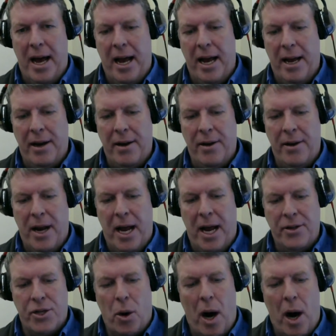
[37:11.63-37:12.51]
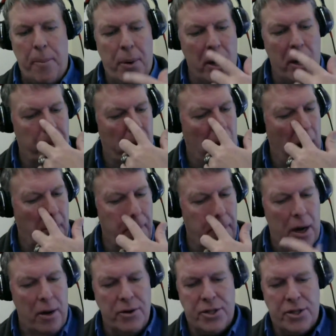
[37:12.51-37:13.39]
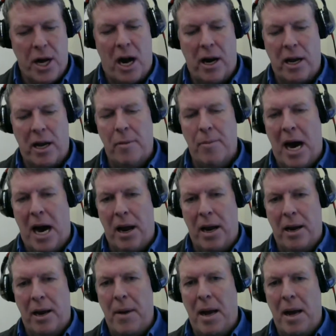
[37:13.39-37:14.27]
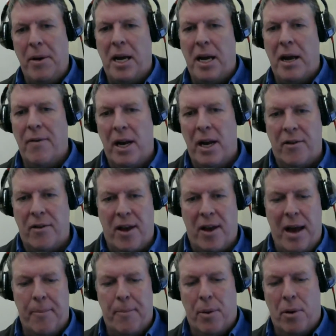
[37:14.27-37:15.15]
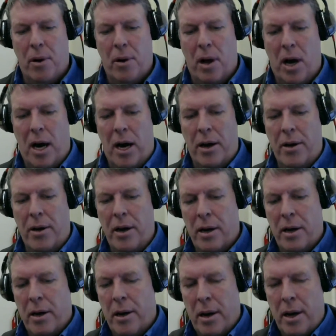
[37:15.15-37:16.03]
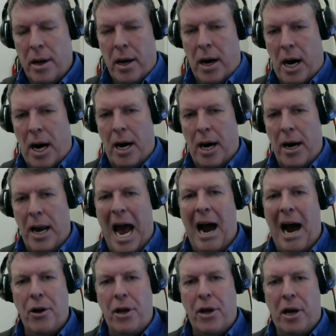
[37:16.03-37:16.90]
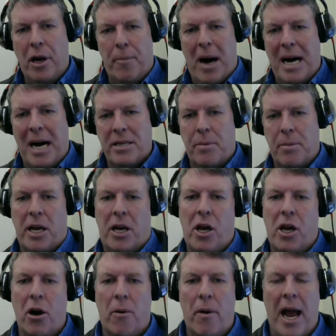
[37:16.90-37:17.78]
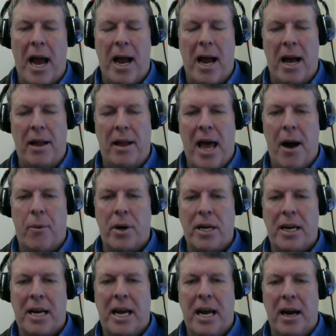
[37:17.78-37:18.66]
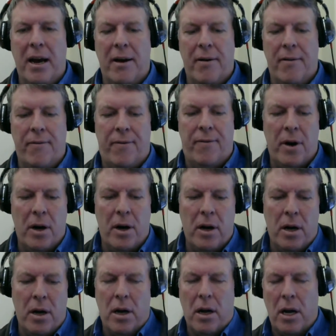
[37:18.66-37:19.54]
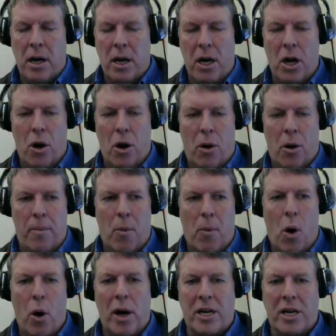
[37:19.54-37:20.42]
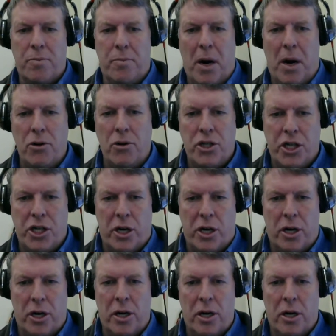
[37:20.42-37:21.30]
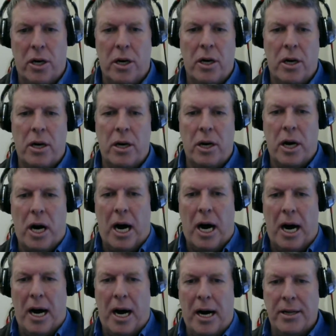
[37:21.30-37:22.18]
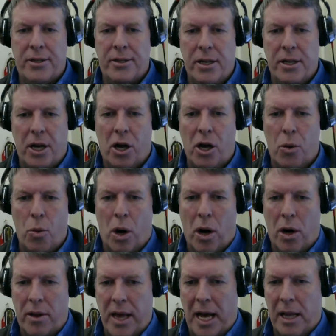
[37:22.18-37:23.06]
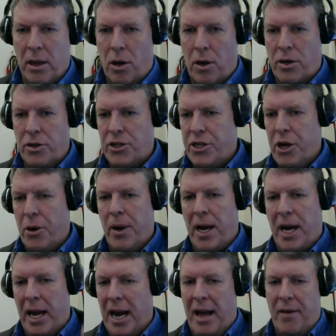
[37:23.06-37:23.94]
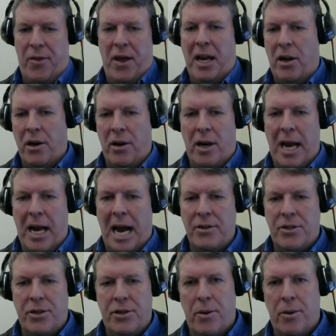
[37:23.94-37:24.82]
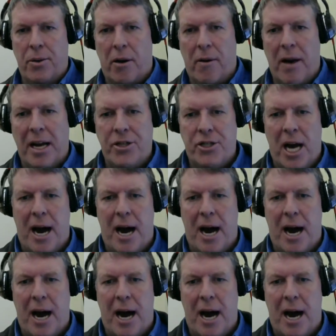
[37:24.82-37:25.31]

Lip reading: And so I'll put a blog post talking about it, maybe give an example on how you can possibly curate, and that would give, you know, more exposure to the good work that Learn's doing, and I think you guys are doing a great